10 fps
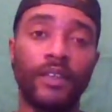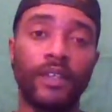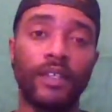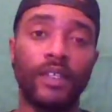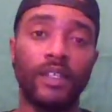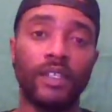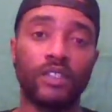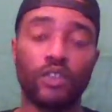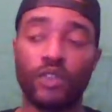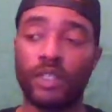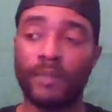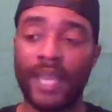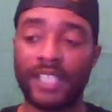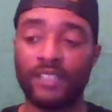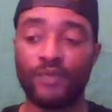So you can imagine if
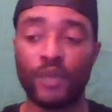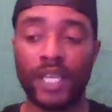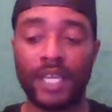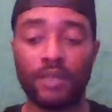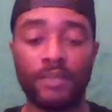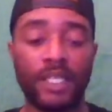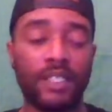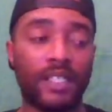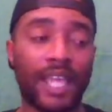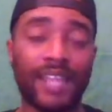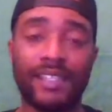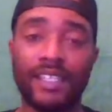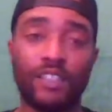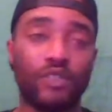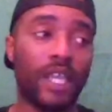you ain't got no money, a lot of things you
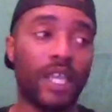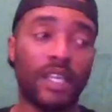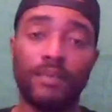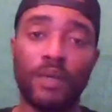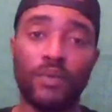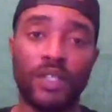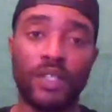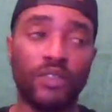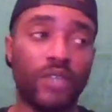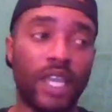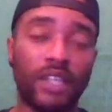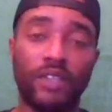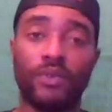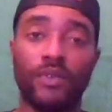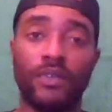can't up with, you can't do,
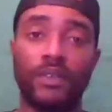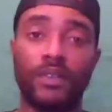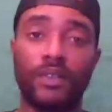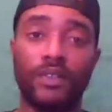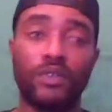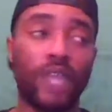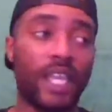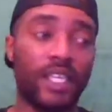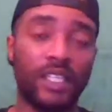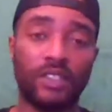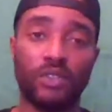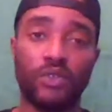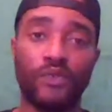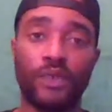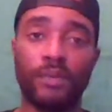you can't get to, you feel
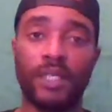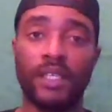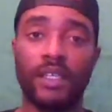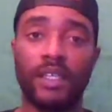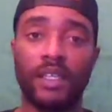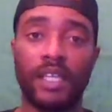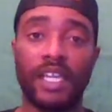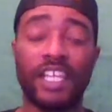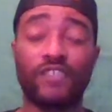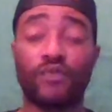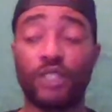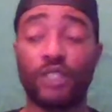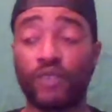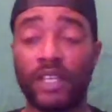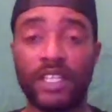me? And that's
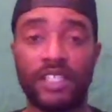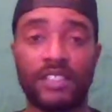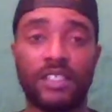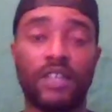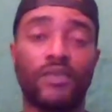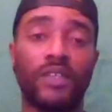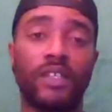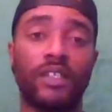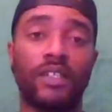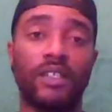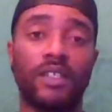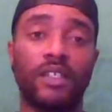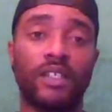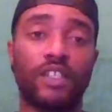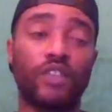frustrating in itself.
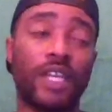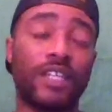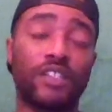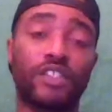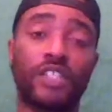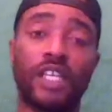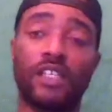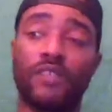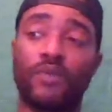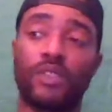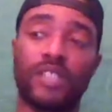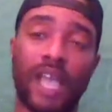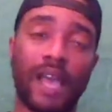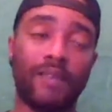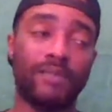You got to understand, looking for a
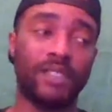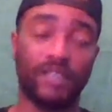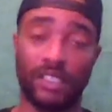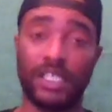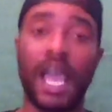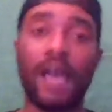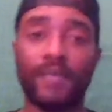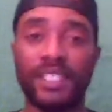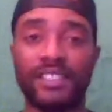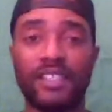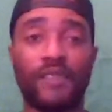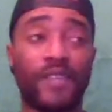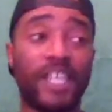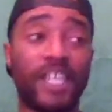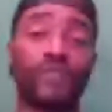job is a job in itself, and
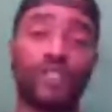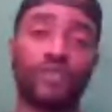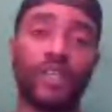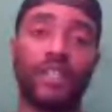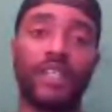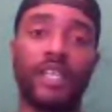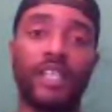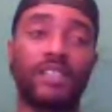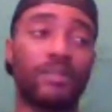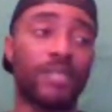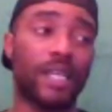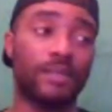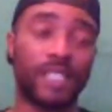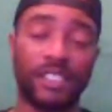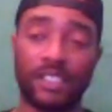that's frustrating. And sometimes
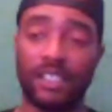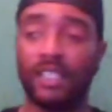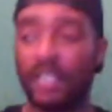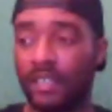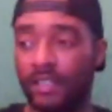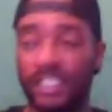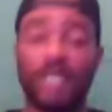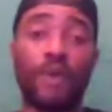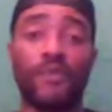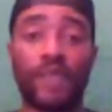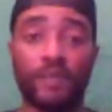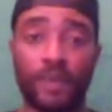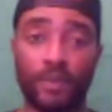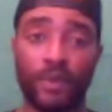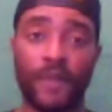that shit demotivate
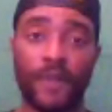people.